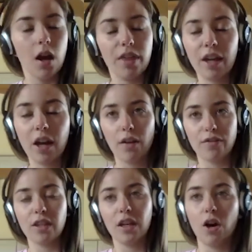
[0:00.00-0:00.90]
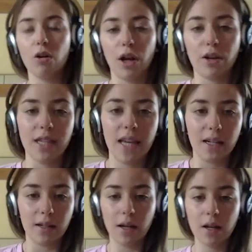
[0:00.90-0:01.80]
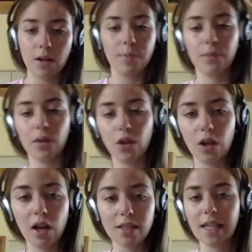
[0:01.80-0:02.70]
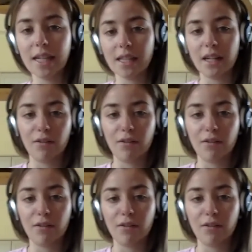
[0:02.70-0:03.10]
I think after the goal goes in, and last season,